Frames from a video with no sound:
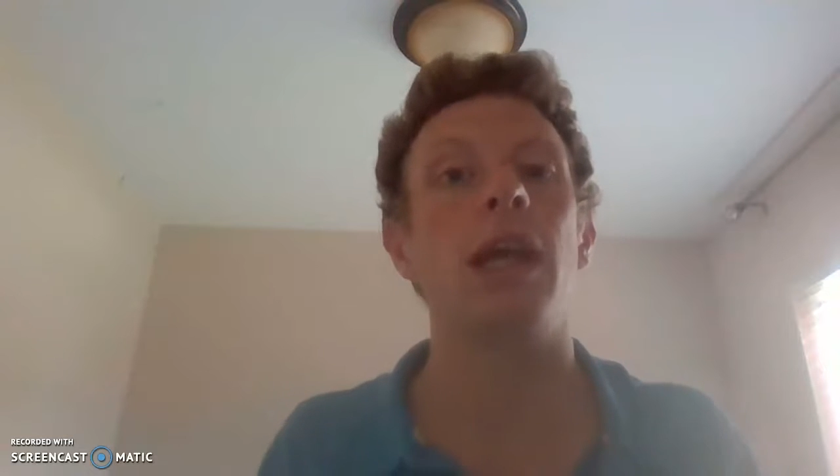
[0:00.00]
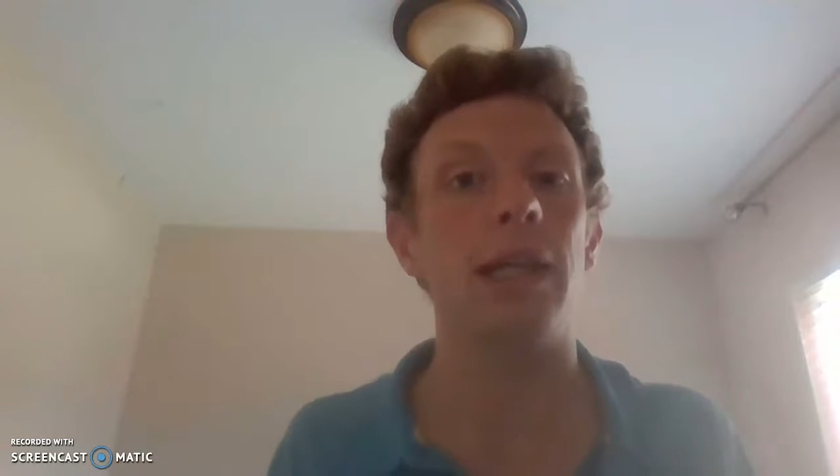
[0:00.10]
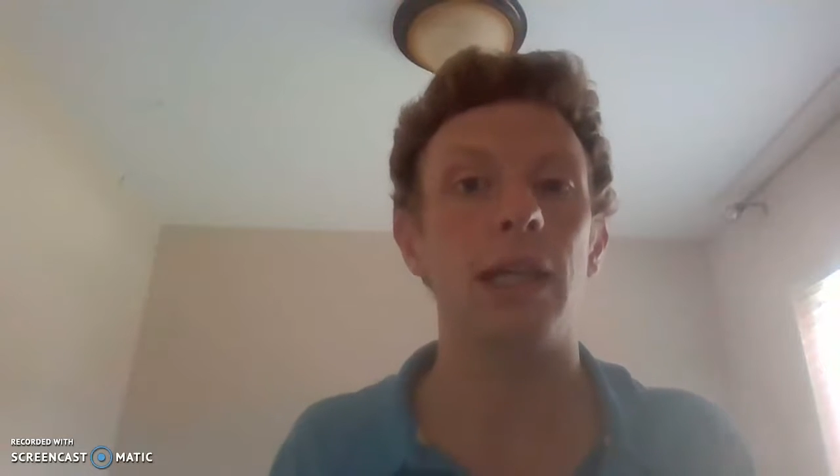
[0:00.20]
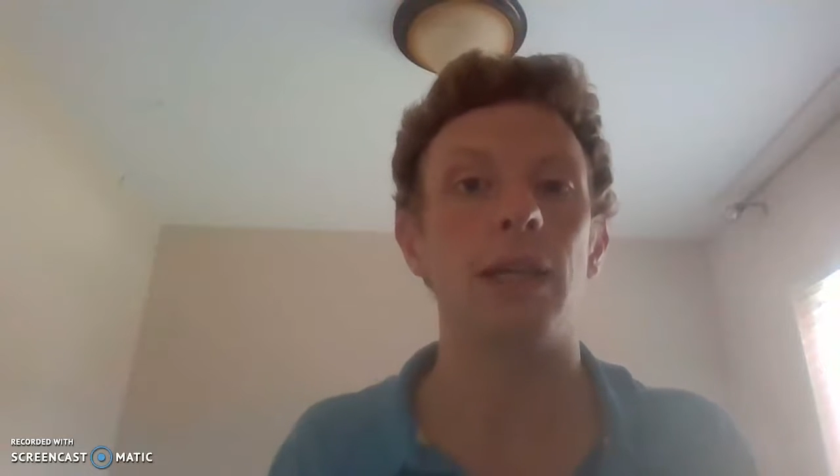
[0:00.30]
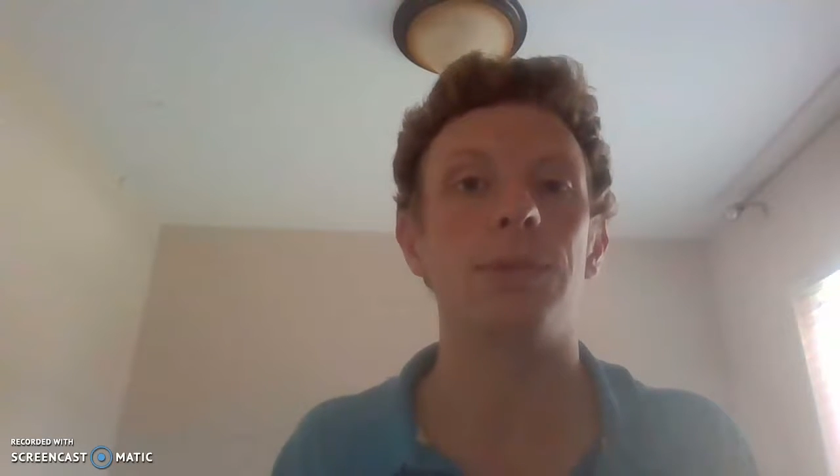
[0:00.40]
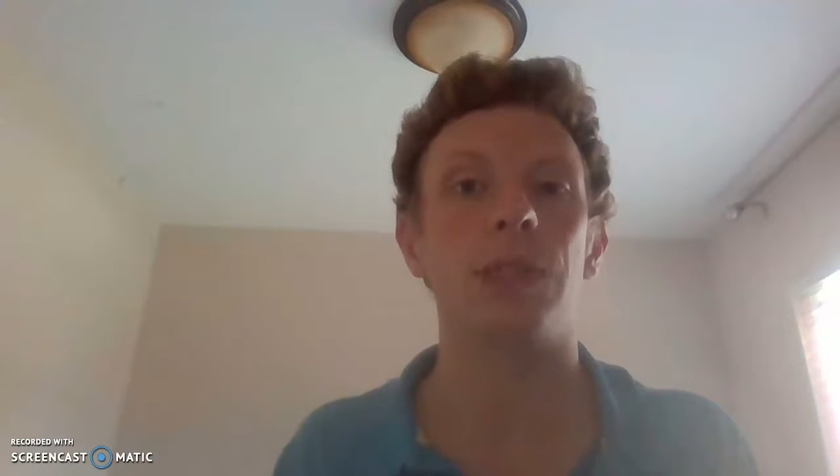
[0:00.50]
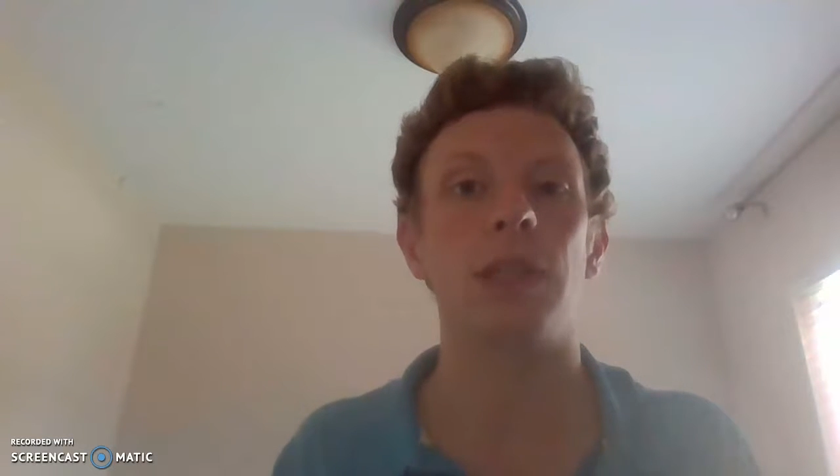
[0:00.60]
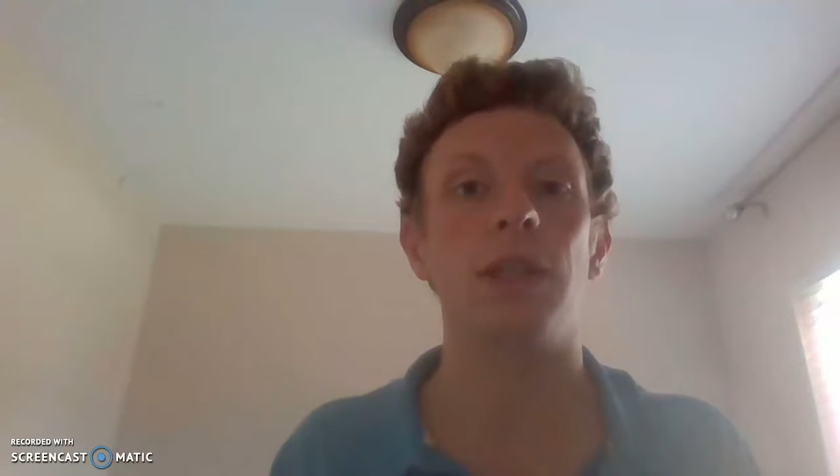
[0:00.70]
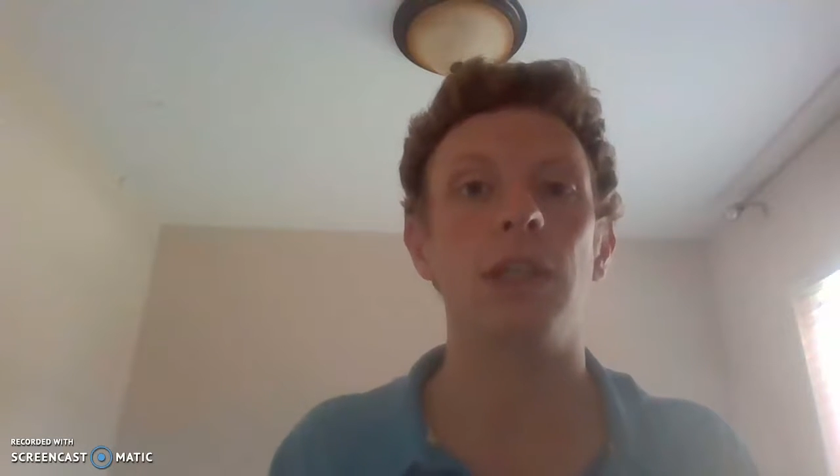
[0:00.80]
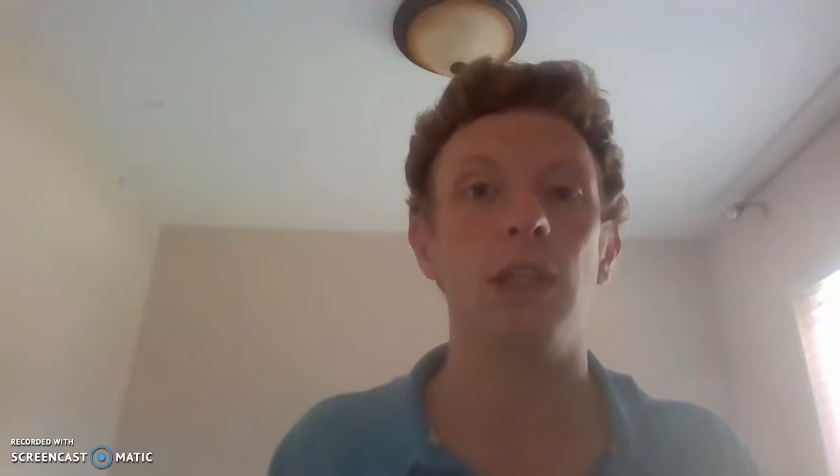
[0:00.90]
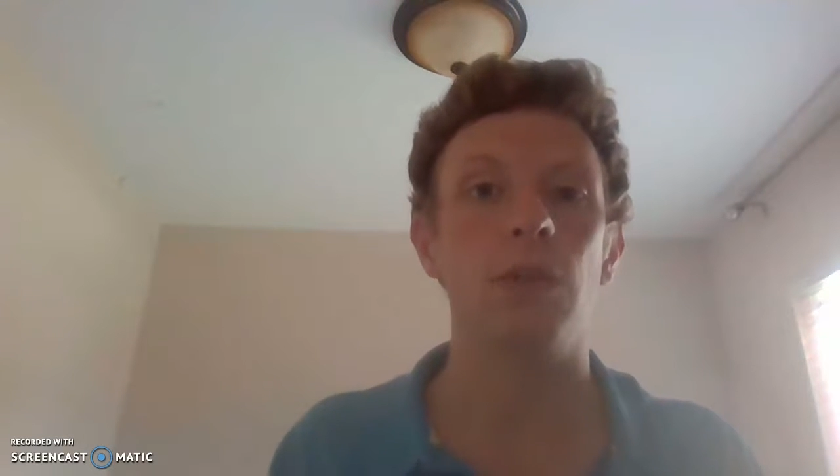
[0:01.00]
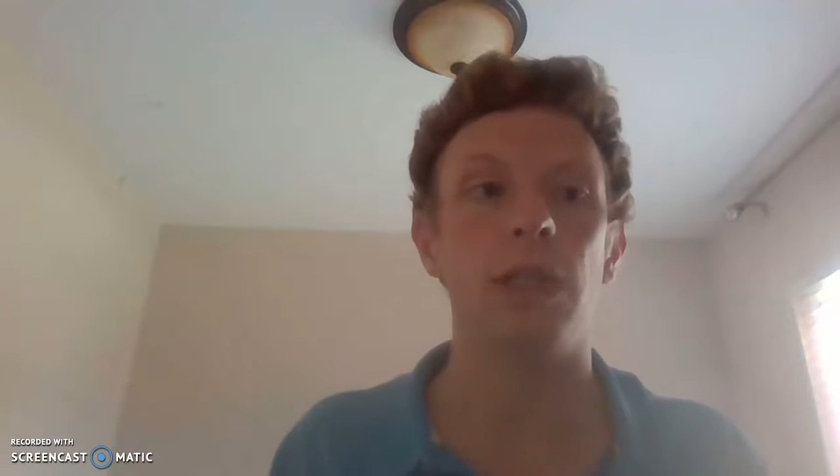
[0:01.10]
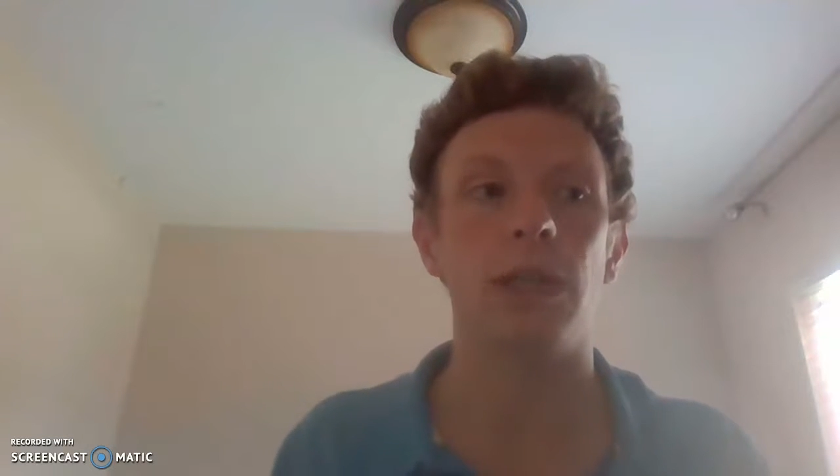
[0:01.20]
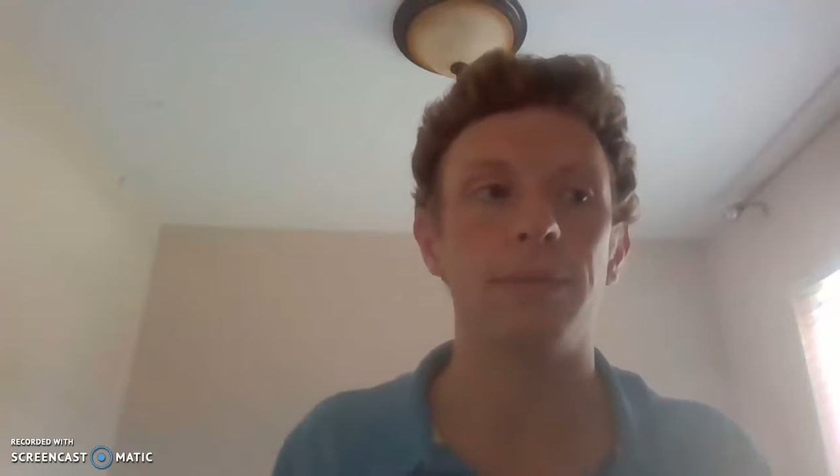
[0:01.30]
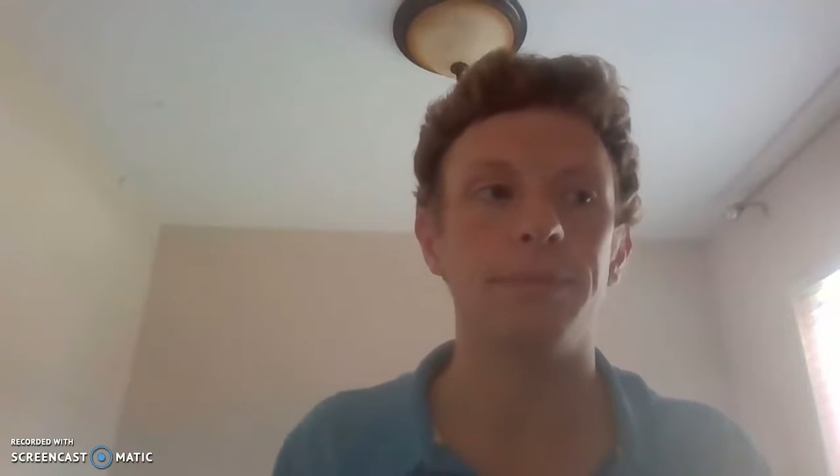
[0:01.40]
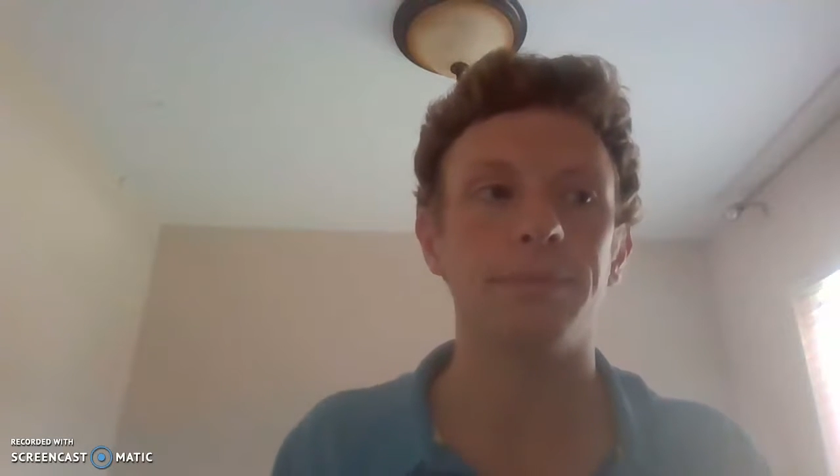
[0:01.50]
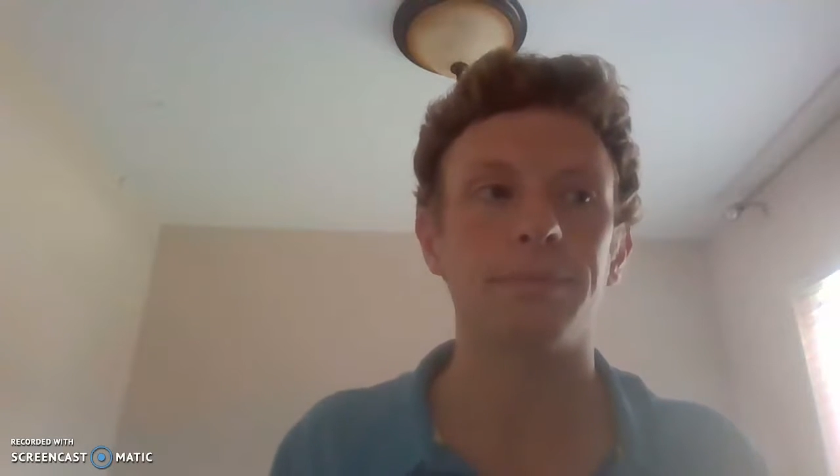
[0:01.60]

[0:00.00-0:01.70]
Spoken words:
and keeps it in the Union.